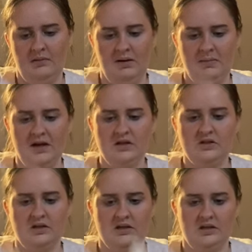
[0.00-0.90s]
many
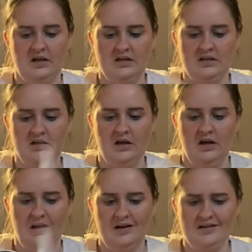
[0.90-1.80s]
pages is this?
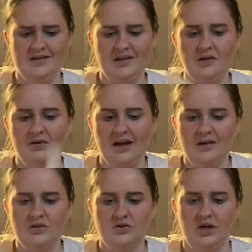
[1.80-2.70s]
Less than
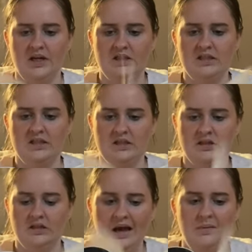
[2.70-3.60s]
300,
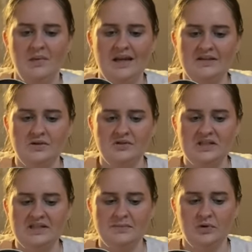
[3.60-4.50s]
but it is also
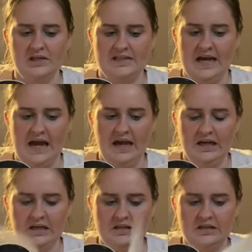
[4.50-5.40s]
smaller
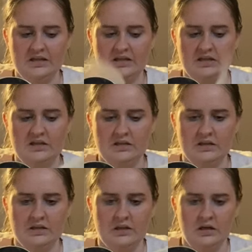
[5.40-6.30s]

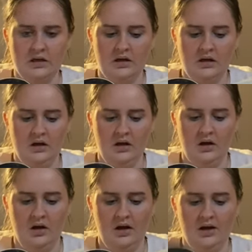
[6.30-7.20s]
text.
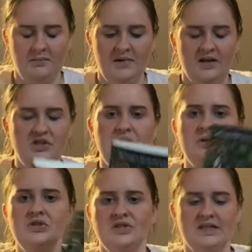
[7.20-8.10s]
Yeah,
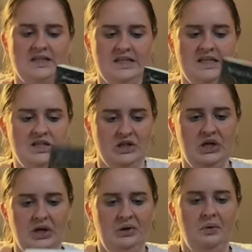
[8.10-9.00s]

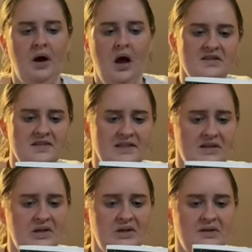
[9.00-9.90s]
292. So
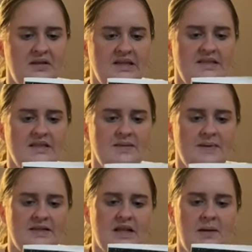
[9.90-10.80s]
this is
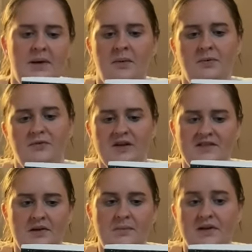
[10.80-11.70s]
basically about a
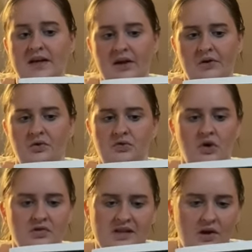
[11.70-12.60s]
professor of botanical
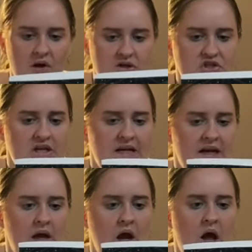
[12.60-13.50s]

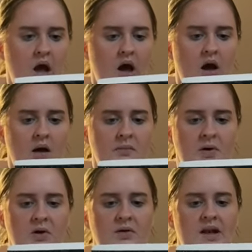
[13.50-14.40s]
toxicology
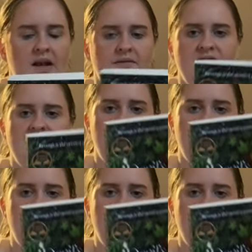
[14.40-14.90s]
who lives